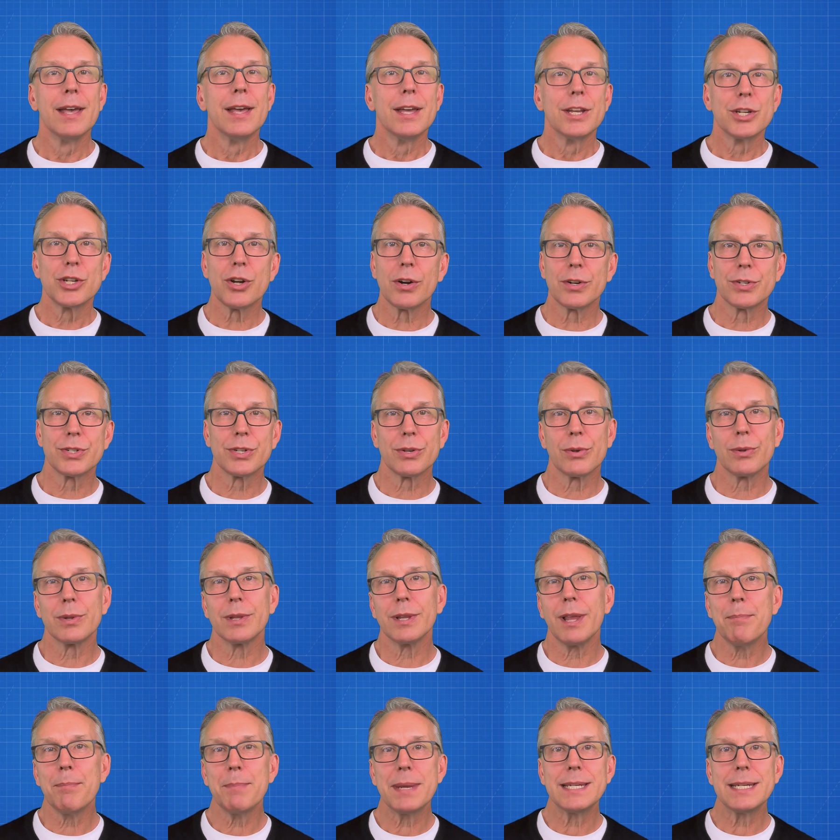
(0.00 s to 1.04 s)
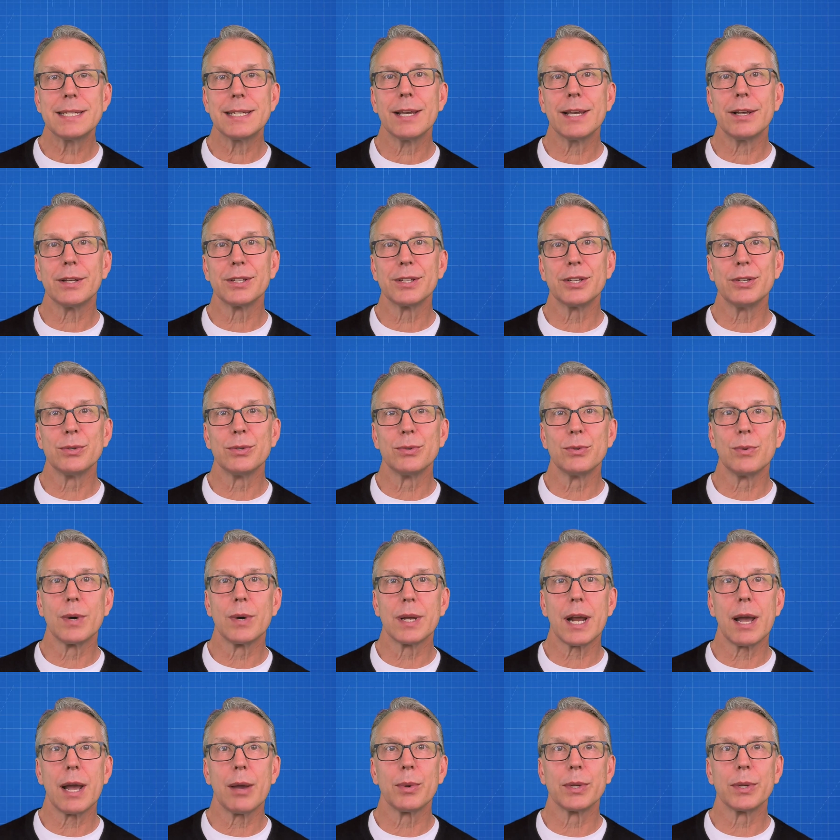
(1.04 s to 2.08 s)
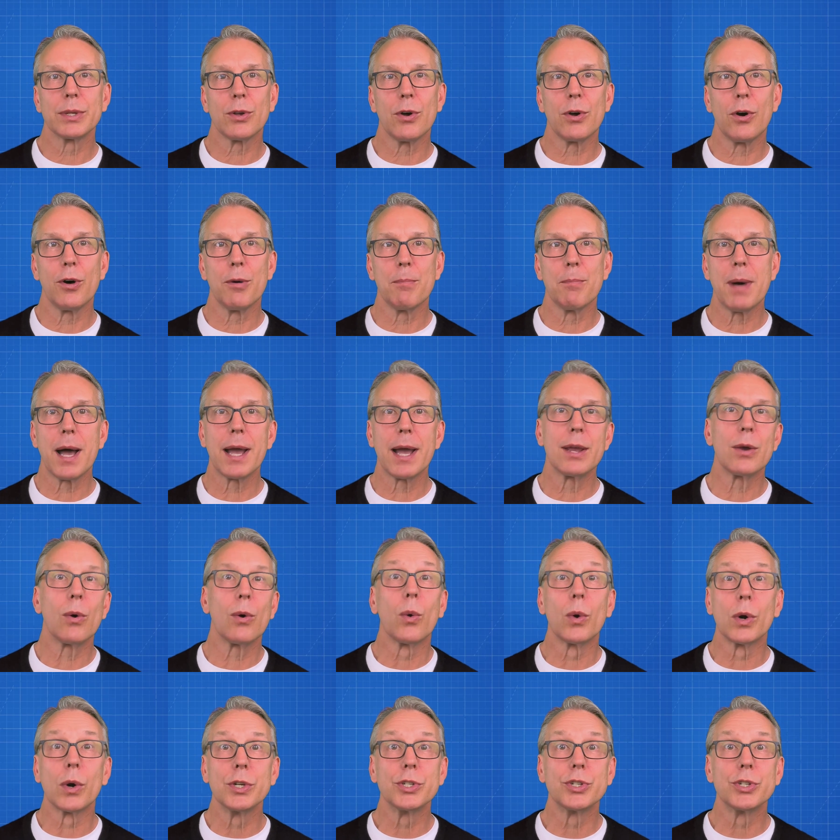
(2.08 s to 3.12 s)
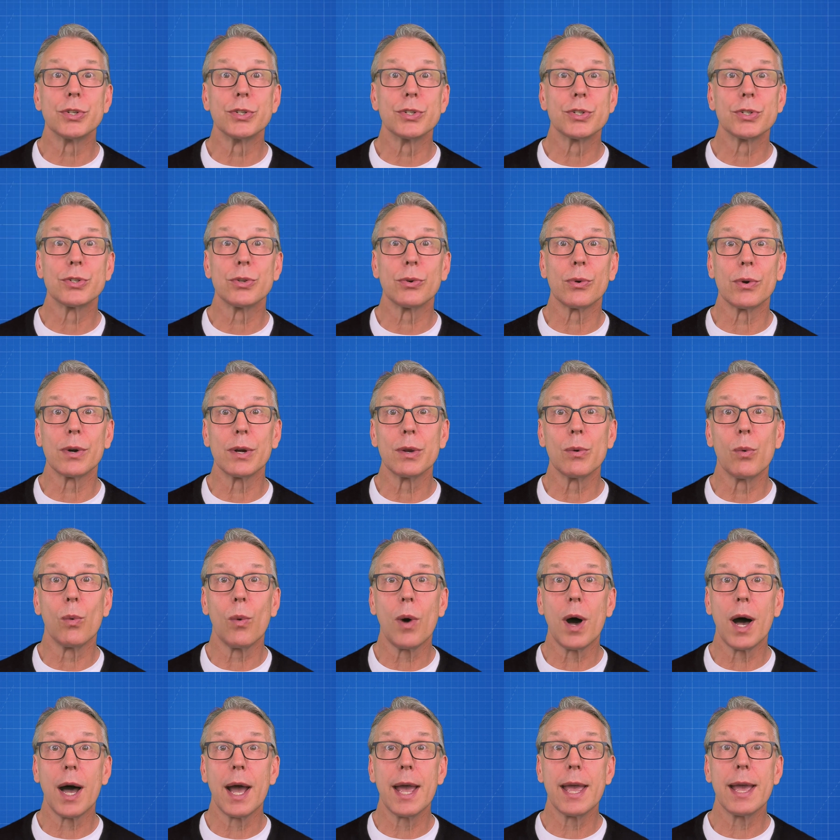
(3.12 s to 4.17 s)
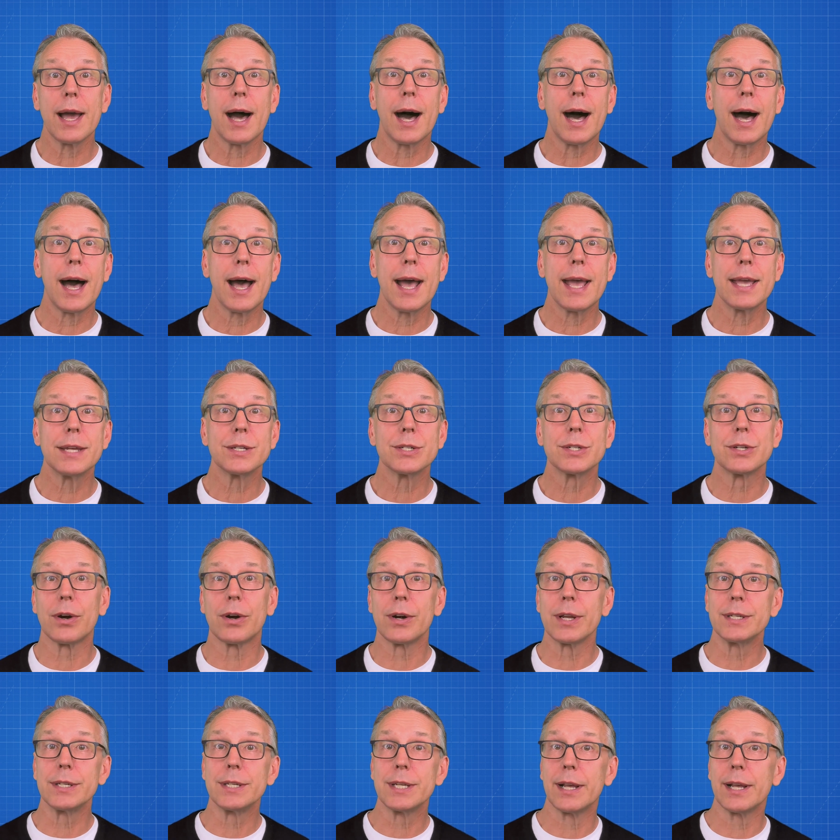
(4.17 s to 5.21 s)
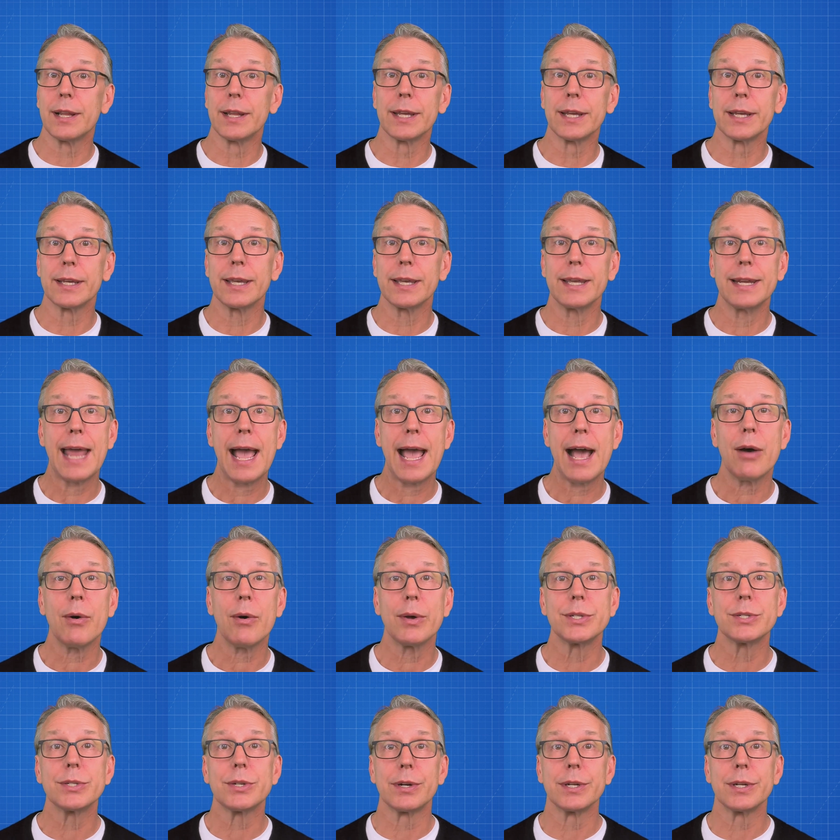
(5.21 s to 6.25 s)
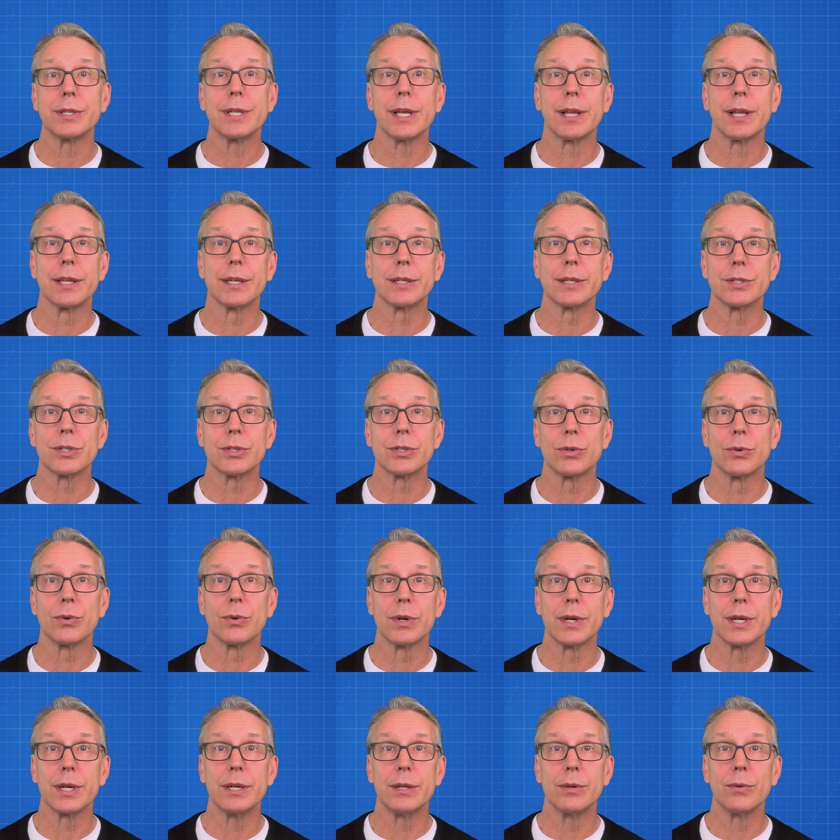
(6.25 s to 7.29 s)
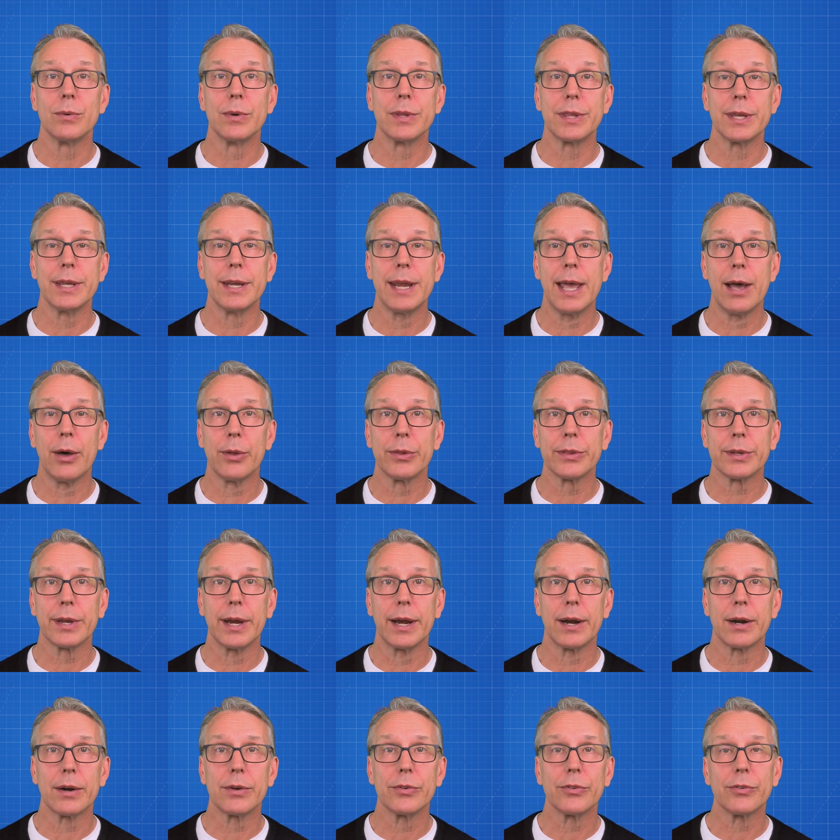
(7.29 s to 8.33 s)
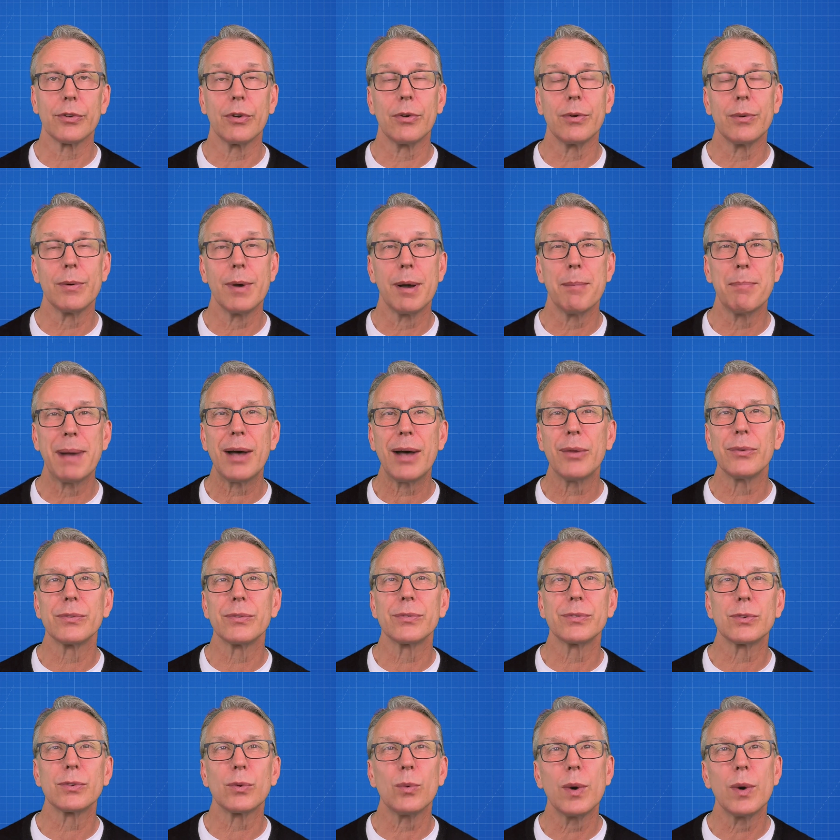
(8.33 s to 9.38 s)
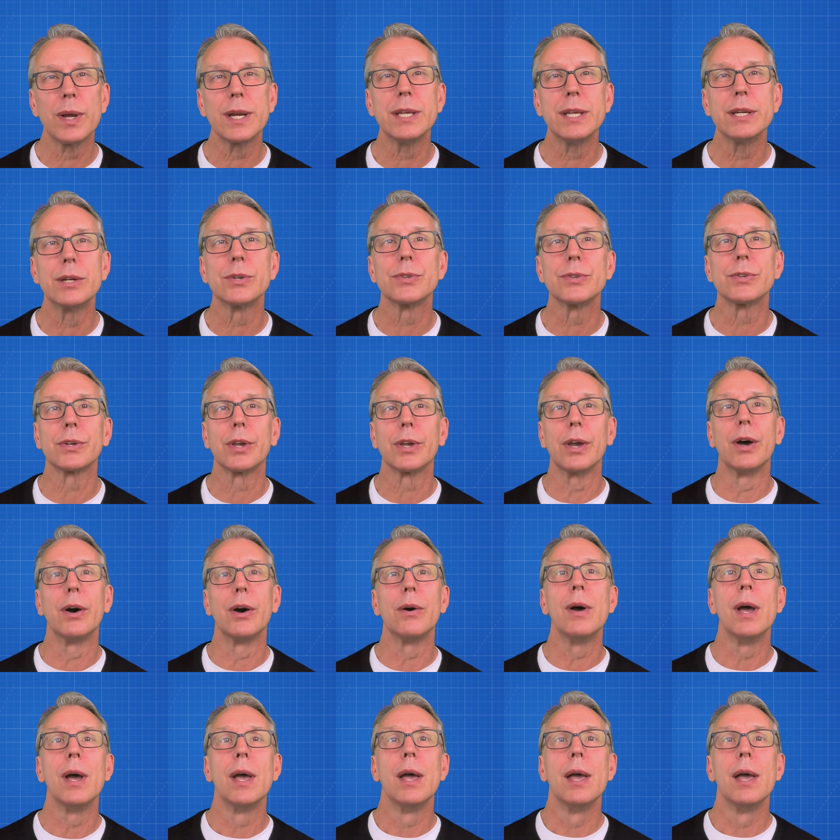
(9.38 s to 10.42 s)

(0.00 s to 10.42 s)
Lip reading: Sure. So let me tell you what I would call my origin story, why I started telling and how I started telling story within healthcare. So about 20 years ago,